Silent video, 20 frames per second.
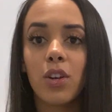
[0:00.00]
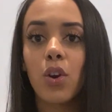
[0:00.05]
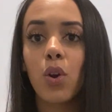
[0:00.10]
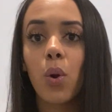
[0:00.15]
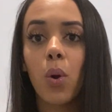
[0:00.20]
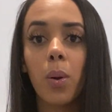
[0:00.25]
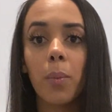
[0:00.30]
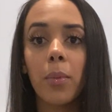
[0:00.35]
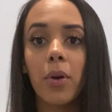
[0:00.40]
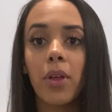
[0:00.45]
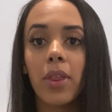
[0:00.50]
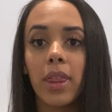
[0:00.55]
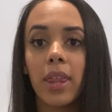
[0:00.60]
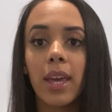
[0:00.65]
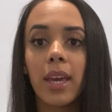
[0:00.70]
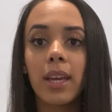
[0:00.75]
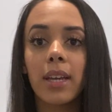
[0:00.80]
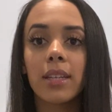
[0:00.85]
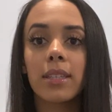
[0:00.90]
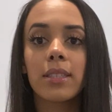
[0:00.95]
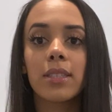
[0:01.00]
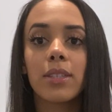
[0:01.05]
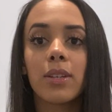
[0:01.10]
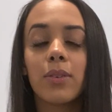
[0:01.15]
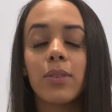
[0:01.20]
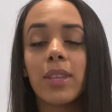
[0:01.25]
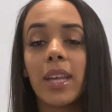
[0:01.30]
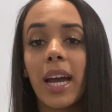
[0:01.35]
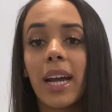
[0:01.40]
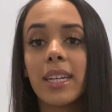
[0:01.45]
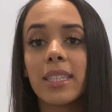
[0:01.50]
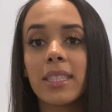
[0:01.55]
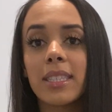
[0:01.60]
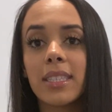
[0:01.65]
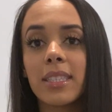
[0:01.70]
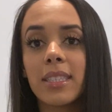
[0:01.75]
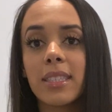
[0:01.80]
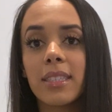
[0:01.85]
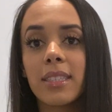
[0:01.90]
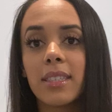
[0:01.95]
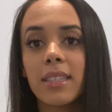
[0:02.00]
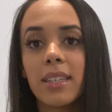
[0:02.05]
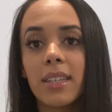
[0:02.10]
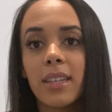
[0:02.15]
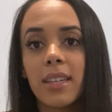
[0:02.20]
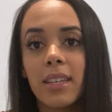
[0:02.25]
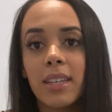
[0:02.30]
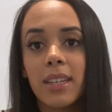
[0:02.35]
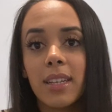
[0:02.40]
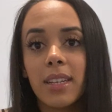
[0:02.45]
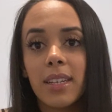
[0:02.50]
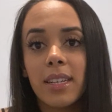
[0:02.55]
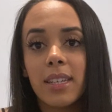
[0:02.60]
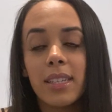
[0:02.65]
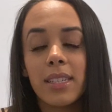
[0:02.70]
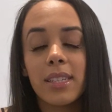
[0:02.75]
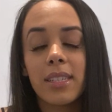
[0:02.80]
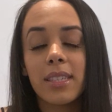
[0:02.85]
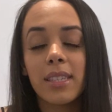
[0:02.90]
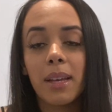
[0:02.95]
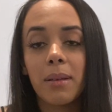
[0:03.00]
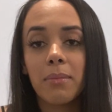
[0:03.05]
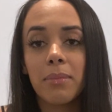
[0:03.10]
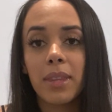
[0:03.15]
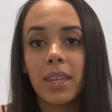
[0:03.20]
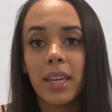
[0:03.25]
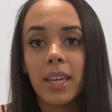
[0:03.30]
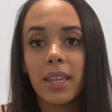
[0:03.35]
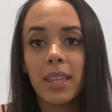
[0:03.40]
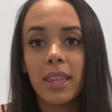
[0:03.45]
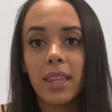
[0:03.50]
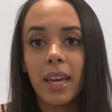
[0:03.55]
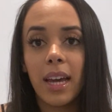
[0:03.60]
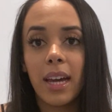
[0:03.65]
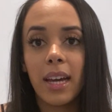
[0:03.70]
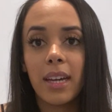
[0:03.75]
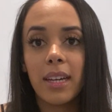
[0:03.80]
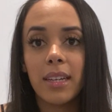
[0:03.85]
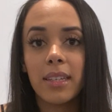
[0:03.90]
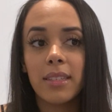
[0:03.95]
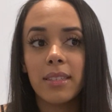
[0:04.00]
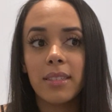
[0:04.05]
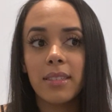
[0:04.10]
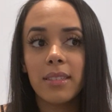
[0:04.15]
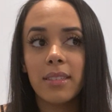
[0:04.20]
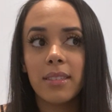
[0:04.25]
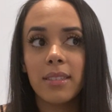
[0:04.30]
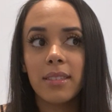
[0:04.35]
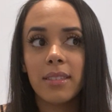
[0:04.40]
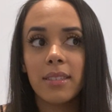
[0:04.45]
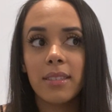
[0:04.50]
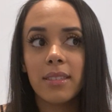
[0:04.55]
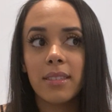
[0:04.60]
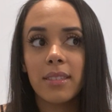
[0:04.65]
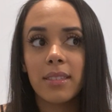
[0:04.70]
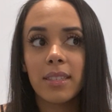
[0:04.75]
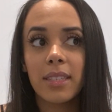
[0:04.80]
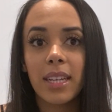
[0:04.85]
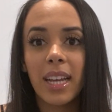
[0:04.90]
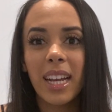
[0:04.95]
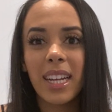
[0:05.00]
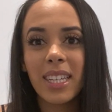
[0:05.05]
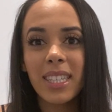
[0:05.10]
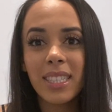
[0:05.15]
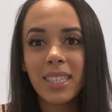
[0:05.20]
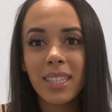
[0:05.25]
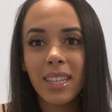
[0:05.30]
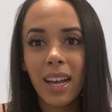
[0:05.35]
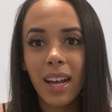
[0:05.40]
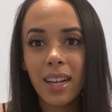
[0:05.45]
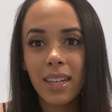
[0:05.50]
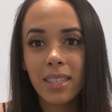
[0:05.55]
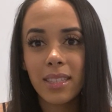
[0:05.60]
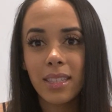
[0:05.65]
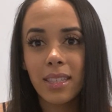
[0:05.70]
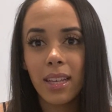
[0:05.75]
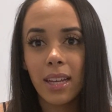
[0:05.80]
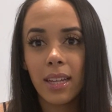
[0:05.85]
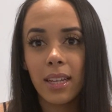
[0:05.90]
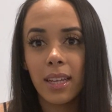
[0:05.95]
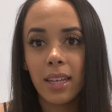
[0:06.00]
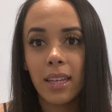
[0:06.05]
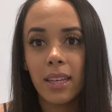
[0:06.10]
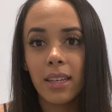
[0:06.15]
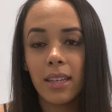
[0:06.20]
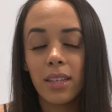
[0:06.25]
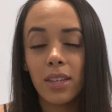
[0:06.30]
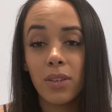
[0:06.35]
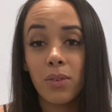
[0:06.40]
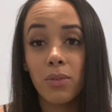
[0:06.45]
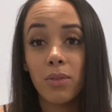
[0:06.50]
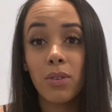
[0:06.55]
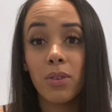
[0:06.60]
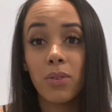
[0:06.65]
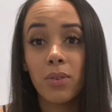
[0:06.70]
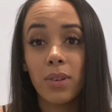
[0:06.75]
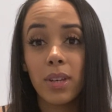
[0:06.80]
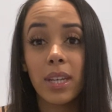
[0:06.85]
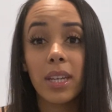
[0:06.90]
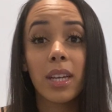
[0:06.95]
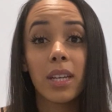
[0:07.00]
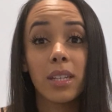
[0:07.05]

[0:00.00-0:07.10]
normal things. So that's something that kind of sucks, and it